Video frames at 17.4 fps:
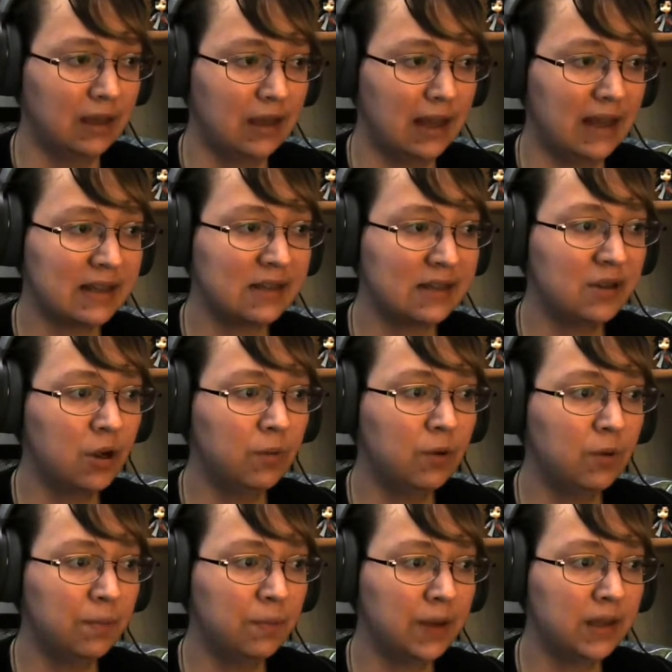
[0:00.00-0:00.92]
As
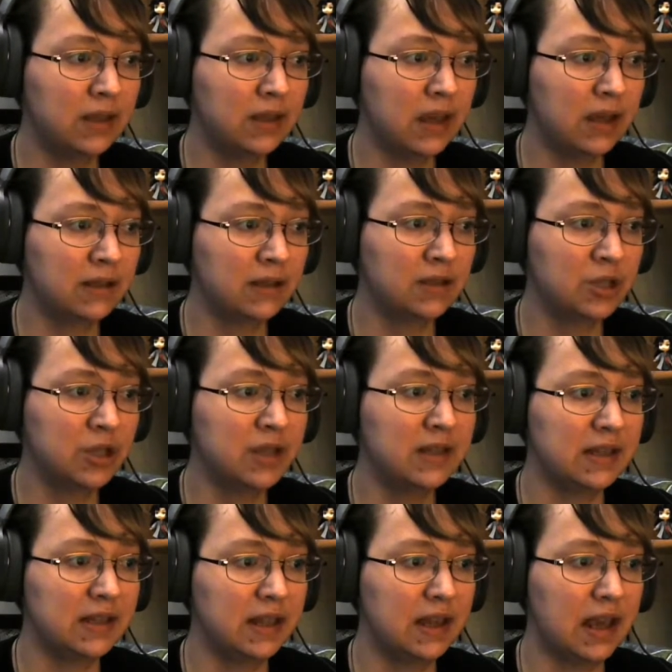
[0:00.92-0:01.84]
noble Pingyan
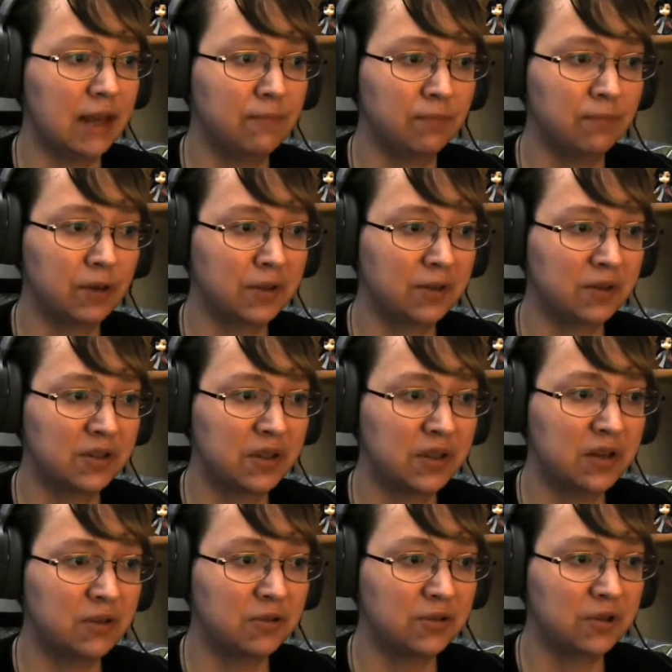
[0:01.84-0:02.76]
Shizi and brother
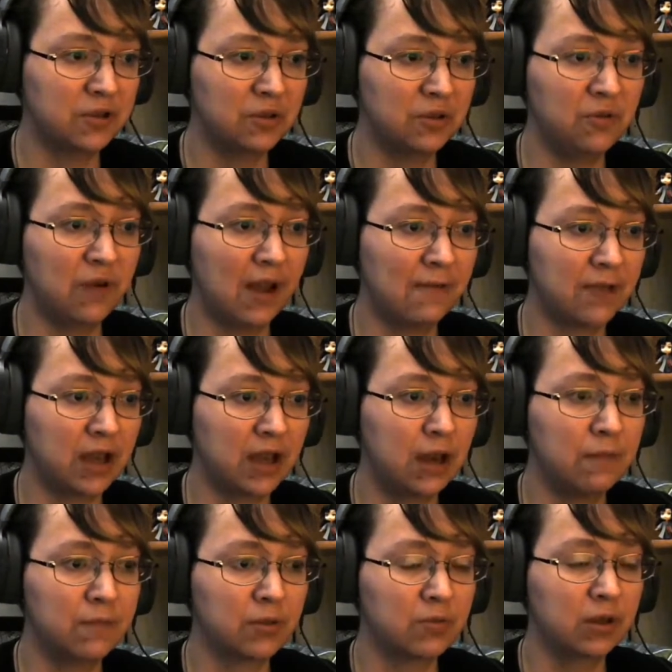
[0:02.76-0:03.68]
Senior Chu have
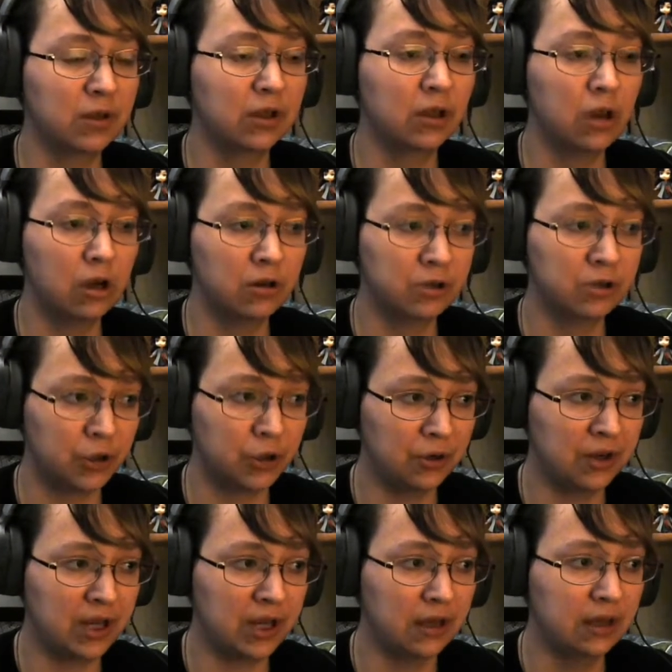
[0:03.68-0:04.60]
come through a long
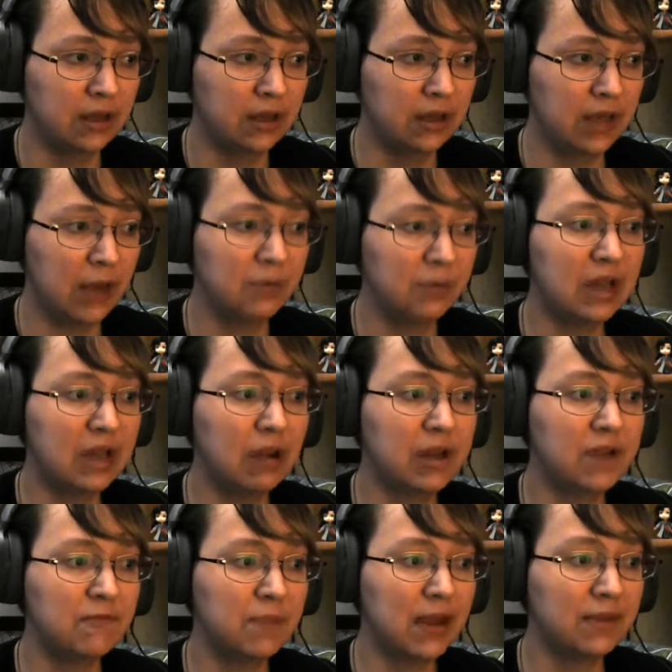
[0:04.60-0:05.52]
journey, I will now
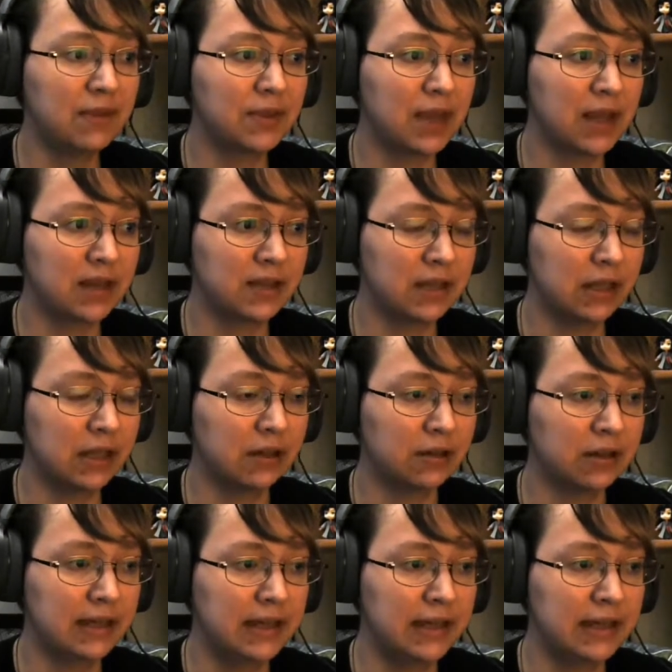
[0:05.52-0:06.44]
give my thanks
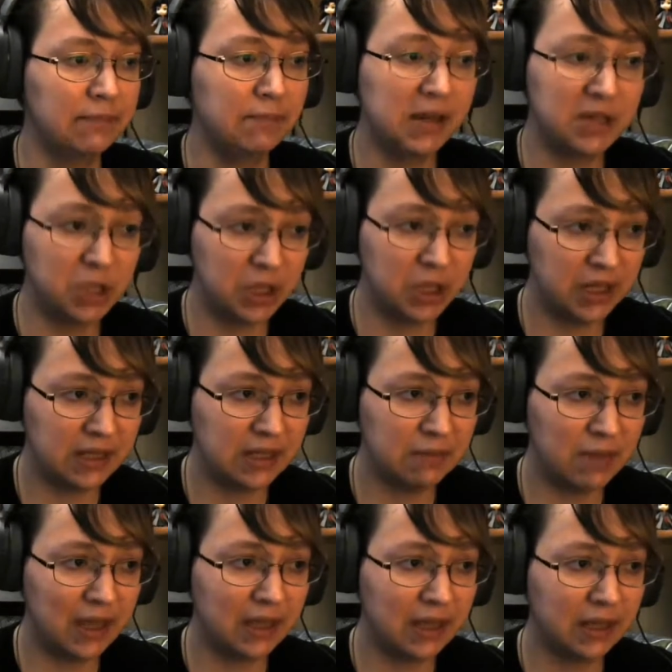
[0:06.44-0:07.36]
here. May Shizi
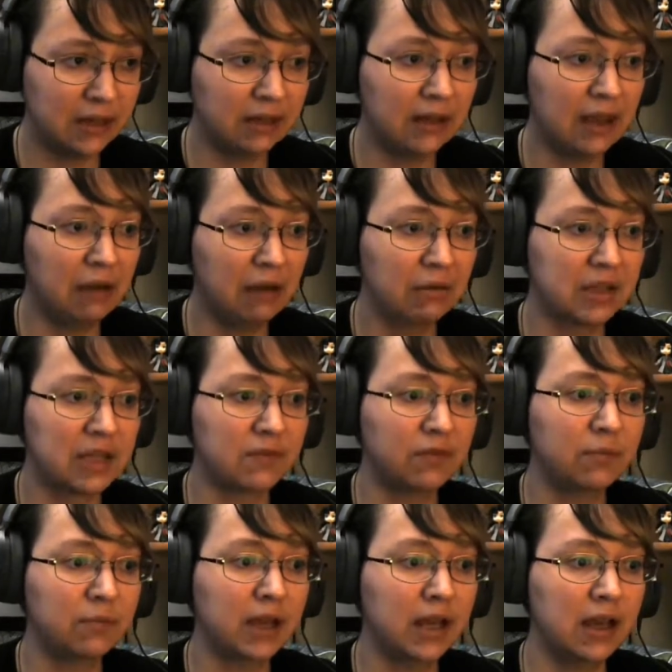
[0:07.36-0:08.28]
make an allowance
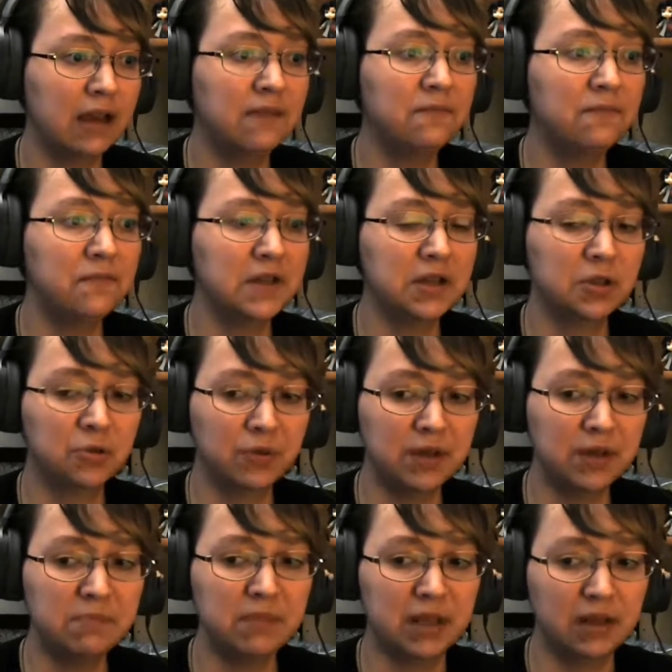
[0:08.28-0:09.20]
for my unfit
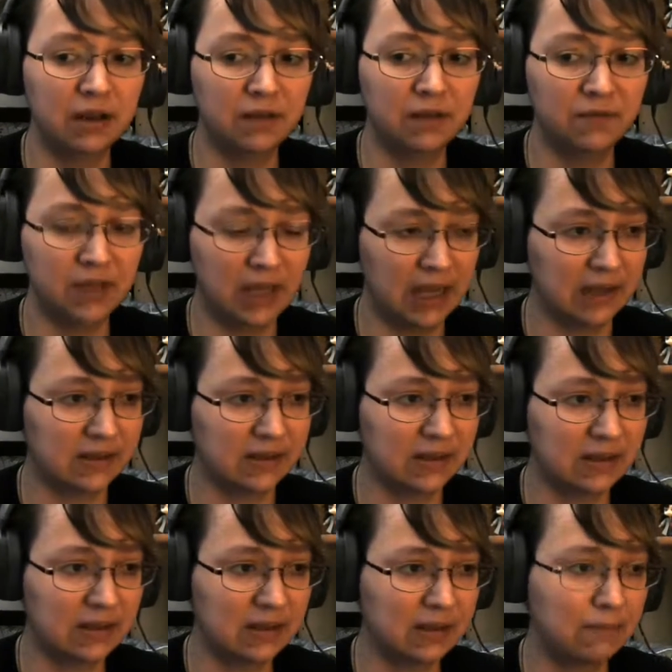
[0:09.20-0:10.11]
treatment of
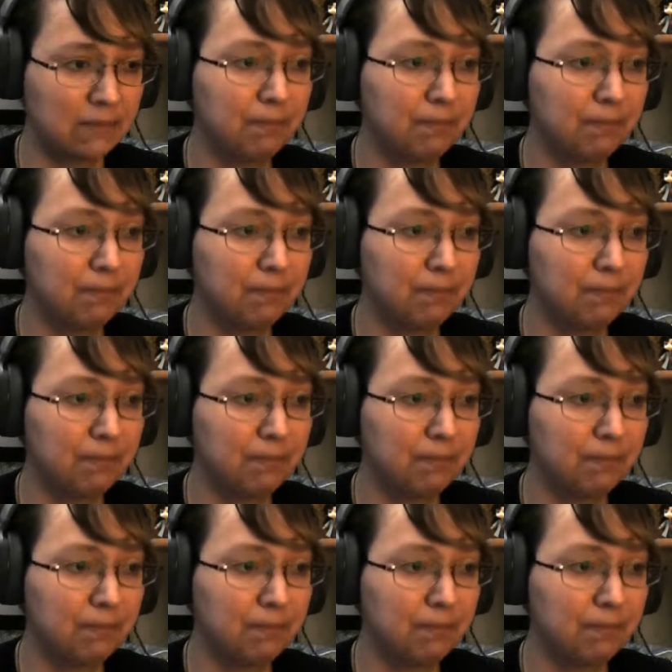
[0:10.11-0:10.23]
guests.